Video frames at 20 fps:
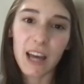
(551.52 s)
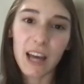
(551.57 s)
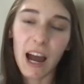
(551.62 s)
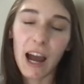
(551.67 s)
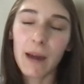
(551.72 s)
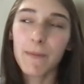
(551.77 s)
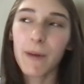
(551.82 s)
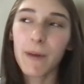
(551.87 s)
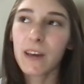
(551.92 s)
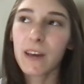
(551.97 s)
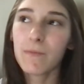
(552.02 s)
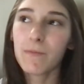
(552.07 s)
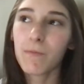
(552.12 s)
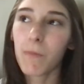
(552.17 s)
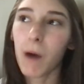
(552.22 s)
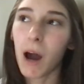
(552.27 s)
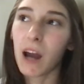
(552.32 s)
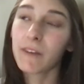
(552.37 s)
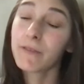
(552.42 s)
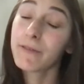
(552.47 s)
I'm in
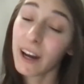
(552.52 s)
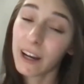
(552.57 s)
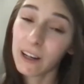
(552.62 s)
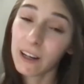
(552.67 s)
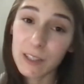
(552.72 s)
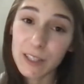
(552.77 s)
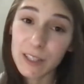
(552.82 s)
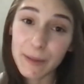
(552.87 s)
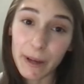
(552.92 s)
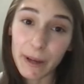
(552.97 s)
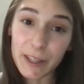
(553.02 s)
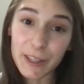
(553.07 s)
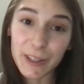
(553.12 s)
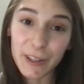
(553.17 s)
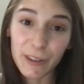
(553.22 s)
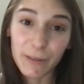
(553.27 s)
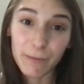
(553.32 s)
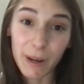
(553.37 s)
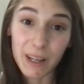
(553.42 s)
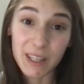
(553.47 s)
my final
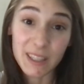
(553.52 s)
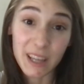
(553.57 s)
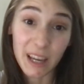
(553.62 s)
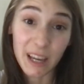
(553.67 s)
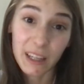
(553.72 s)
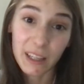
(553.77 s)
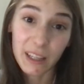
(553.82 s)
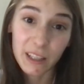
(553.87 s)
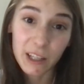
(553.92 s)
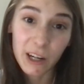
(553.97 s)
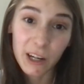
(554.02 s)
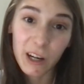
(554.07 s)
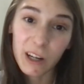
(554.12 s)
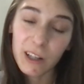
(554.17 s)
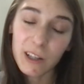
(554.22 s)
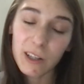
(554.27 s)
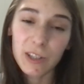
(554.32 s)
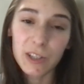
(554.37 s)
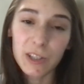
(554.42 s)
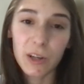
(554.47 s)
semester of my second
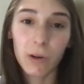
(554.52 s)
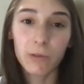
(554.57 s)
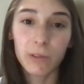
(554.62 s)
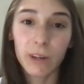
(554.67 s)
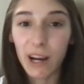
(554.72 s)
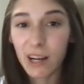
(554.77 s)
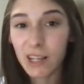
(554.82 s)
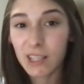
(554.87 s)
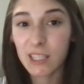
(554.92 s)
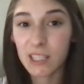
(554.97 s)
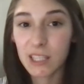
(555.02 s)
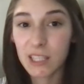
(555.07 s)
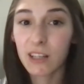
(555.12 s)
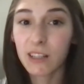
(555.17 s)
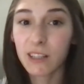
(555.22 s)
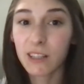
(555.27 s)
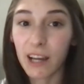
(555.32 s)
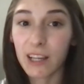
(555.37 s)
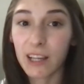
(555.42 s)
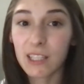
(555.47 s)
year. So
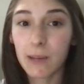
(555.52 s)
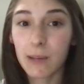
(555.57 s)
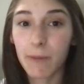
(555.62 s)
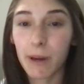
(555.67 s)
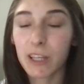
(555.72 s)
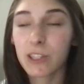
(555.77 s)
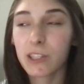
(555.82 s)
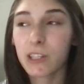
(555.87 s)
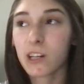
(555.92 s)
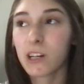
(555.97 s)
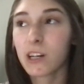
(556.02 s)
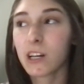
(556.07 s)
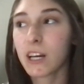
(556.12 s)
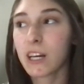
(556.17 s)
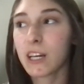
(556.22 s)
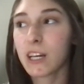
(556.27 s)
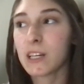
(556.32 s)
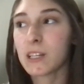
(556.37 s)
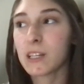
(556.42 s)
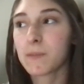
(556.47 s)
next semester
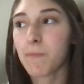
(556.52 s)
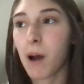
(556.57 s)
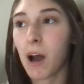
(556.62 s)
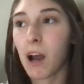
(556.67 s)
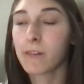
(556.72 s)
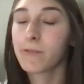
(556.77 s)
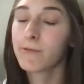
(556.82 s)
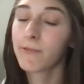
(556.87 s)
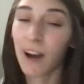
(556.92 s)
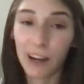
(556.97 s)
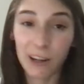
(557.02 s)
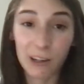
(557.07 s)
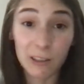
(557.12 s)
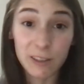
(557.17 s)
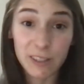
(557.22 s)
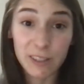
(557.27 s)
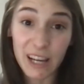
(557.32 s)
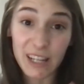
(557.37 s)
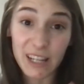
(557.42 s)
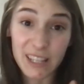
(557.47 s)
is my
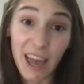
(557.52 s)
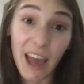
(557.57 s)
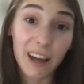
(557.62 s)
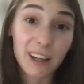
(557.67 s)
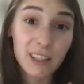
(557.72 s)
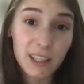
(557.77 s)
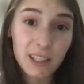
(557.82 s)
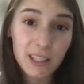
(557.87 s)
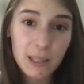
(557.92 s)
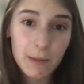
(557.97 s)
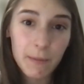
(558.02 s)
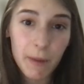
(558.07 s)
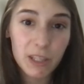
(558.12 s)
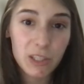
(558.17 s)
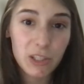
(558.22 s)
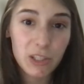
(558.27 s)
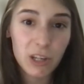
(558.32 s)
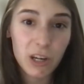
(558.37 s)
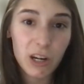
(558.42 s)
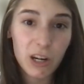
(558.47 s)
final didactic
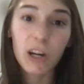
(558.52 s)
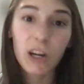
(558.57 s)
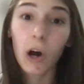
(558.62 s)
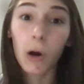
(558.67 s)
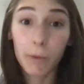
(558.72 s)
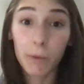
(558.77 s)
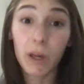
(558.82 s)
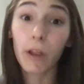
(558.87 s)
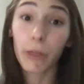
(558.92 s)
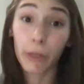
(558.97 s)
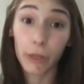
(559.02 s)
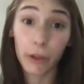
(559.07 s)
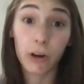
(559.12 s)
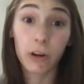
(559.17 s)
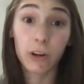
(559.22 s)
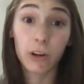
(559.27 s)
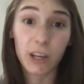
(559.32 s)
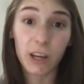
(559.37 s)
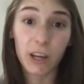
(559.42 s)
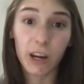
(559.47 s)
semester, and I'll be a
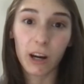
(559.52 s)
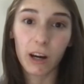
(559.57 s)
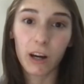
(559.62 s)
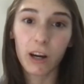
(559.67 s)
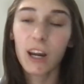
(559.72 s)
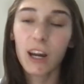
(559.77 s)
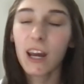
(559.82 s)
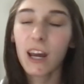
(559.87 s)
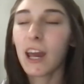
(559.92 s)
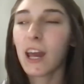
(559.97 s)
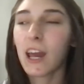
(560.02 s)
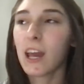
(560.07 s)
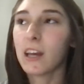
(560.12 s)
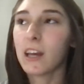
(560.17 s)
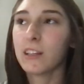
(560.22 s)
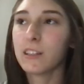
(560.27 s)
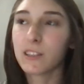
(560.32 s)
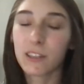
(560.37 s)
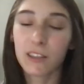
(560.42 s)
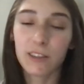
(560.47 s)
third year.
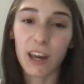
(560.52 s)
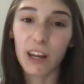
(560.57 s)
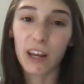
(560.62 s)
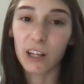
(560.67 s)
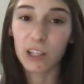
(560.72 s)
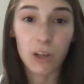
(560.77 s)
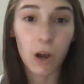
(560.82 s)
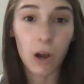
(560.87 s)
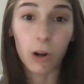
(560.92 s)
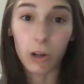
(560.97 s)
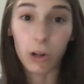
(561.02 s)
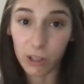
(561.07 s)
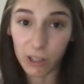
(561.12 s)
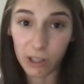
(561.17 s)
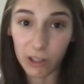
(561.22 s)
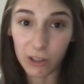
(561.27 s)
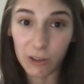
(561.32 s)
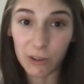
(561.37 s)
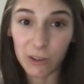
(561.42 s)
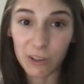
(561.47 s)
And then it's all
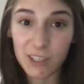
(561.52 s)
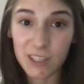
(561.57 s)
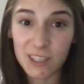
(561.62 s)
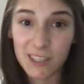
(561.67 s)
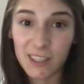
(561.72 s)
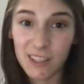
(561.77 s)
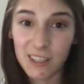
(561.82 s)
clinicals.